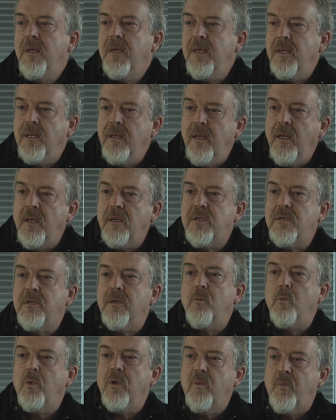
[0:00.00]

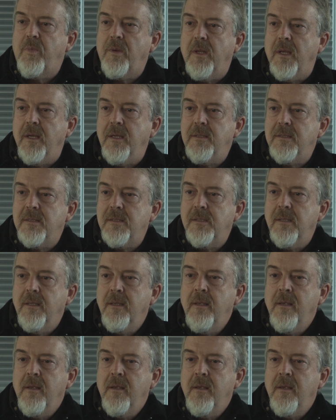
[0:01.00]
connection with place,